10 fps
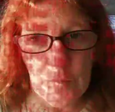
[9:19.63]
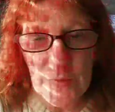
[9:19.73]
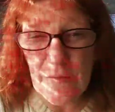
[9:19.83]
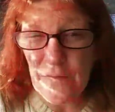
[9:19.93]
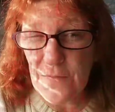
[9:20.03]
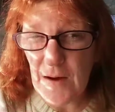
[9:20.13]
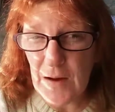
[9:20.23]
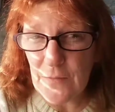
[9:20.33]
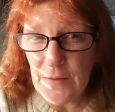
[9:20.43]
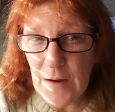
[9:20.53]
to be
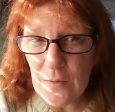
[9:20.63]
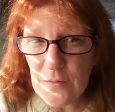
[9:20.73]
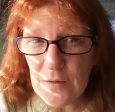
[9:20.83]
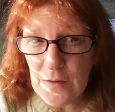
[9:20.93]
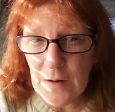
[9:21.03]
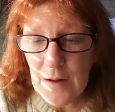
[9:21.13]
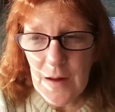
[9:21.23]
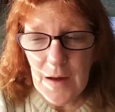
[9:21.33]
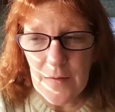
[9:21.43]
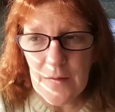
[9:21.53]
5,000,
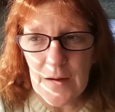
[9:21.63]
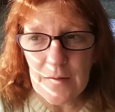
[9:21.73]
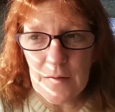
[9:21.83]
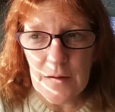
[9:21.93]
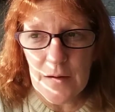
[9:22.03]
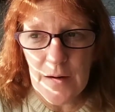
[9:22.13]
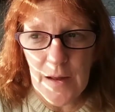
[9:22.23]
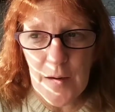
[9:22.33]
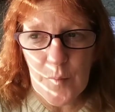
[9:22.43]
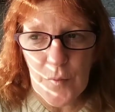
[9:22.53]
and then in
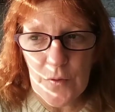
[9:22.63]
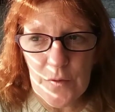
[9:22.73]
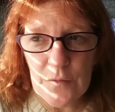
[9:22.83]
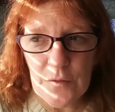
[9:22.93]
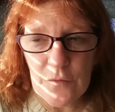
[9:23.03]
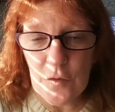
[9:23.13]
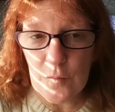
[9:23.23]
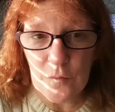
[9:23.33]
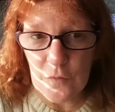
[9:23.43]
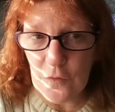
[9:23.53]
April of this
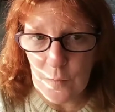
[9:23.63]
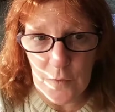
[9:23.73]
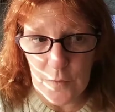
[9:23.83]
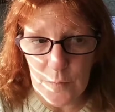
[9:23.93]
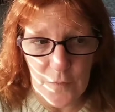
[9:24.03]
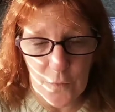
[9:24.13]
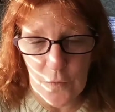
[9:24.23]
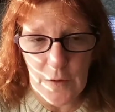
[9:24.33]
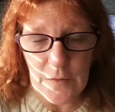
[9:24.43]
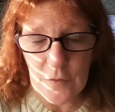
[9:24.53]
year, just
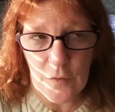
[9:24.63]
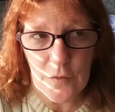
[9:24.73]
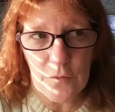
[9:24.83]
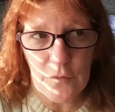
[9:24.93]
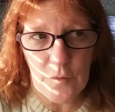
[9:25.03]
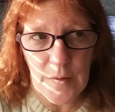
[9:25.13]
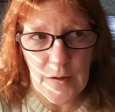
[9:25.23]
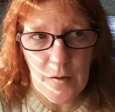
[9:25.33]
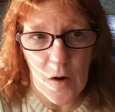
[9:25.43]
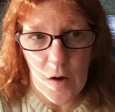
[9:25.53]
before I started
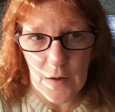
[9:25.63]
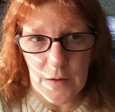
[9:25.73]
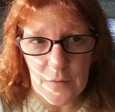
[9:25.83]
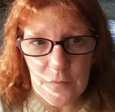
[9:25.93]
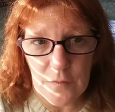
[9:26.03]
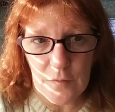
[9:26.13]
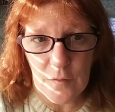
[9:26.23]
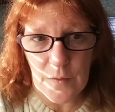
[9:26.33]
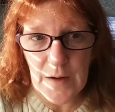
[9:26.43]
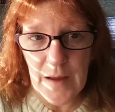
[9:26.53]
YouTubing in August,
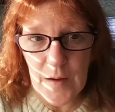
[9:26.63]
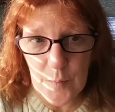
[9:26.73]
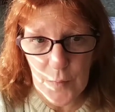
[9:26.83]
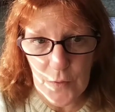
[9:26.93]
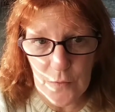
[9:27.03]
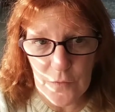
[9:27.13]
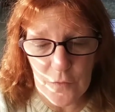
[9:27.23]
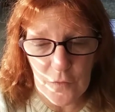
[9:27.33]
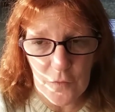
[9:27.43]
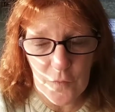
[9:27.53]
so in April,
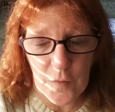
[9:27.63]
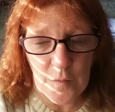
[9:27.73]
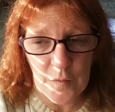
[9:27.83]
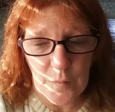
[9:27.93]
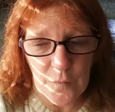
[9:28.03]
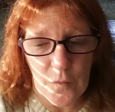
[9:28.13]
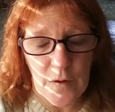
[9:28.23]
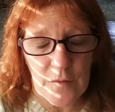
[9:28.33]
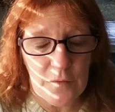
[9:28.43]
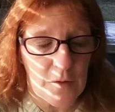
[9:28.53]
so just a few months
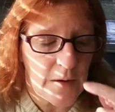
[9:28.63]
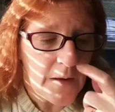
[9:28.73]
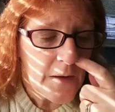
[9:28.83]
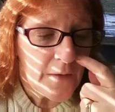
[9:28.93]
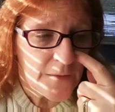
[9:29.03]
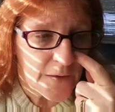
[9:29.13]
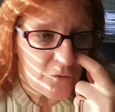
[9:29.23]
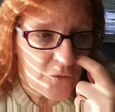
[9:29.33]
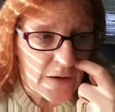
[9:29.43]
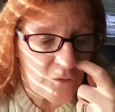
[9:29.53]
before I started, they
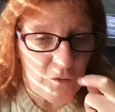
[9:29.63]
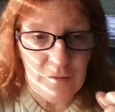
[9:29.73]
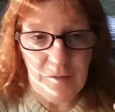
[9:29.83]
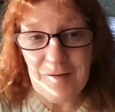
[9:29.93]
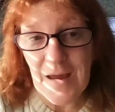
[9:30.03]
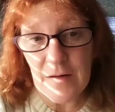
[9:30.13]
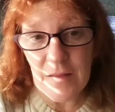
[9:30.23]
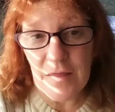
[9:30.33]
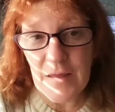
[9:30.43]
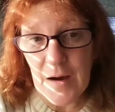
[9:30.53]
changed it to
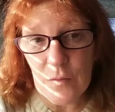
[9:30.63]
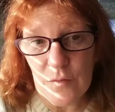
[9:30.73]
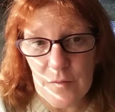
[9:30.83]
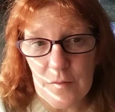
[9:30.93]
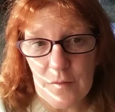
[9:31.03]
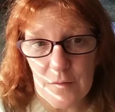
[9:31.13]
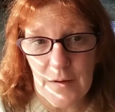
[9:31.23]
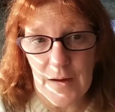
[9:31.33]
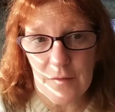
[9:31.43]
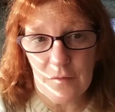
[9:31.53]
10,000
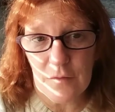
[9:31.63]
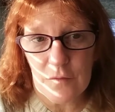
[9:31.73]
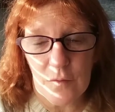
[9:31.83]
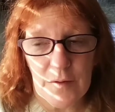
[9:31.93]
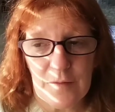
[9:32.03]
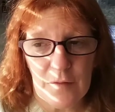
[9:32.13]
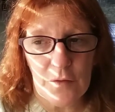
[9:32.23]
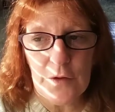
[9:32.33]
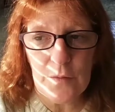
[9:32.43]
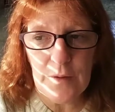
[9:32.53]
likes. So
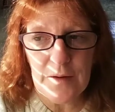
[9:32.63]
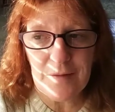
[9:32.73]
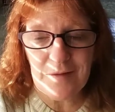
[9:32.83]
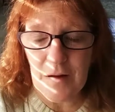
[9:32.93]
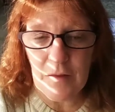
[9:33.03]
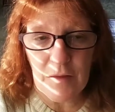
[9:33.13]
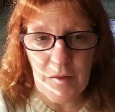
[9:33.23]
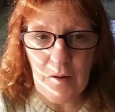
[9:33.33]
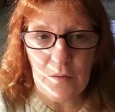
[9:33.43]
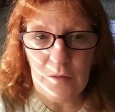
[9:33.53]
until you hit
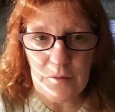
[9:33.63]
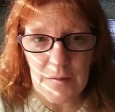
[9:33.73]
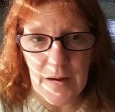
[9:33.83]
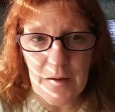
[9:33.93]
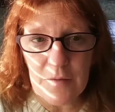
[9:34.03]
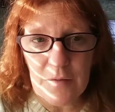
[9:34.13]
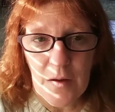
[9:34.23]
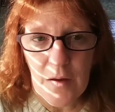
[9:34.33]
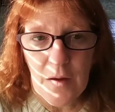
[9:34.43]
10,000 likes,